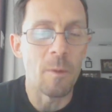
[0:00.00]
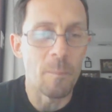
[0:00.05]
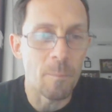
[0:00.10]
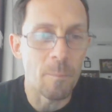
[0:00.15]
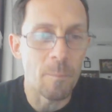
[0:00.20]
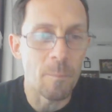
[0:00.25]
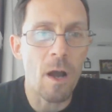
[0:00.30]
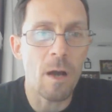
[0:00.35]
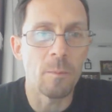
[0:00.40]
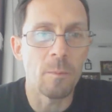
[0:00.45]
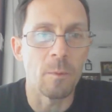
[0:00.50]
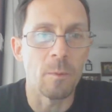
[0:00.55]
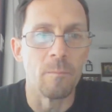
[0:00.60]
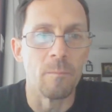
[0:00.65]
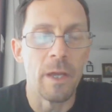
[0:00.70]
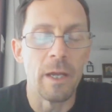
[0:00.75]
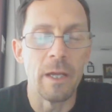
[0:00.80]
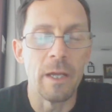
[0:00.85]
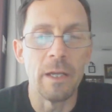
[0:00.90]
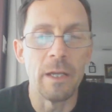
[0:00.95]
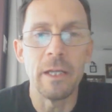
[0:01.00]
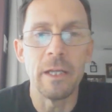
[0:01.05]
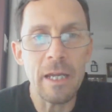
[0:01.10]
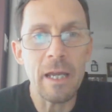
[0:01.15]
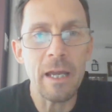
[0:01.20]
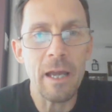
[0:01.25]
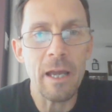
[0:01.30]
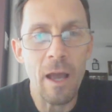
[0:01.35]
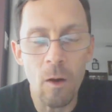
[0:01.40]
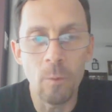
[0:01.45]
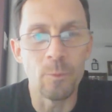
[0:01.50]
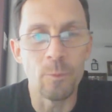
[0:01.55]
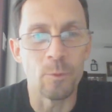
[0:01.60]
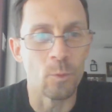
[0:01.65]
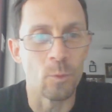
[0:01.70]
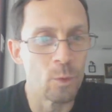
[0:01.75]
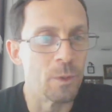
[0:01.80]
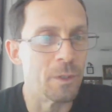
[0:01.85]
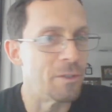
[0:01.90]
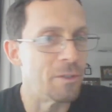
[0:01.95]
a problem. And he helped
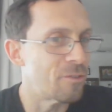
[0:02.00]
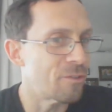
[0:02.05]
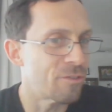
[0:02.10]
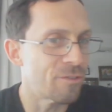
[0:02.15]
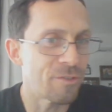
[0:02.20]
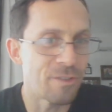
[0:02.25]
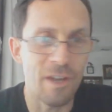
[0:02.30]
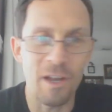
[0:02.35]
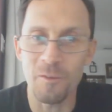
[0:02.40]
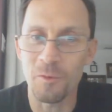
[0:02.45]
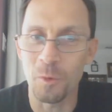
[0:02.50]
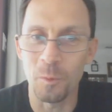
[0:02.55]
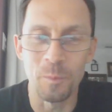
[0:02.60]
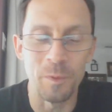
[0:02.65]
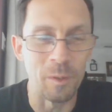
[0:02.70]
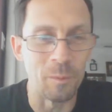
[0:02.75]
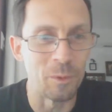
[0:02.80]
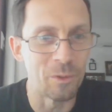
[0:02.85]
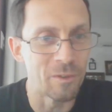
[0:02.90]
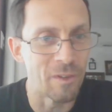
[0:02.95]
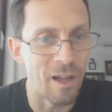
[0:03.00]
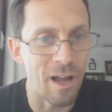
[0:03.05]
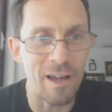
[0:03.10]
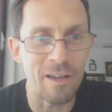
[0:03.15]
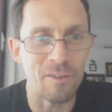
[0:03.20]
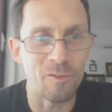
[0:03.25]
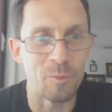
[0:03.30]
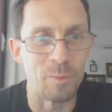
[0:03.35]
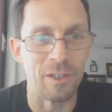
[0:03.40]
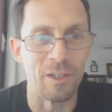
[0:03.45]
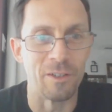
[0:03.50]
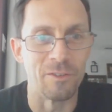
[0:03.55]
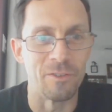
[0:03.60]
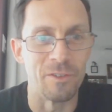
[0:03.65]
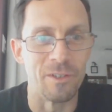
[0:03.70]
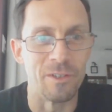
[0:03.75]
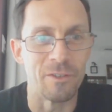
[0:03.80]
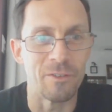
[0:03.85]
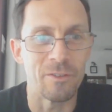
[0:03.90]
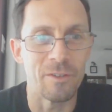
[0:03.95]
ruin several people's lives because
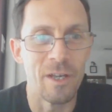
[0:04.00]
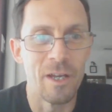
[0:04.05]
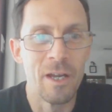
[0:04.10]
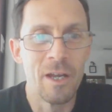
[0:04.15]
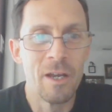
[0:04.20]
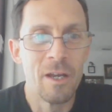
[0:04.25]
of this.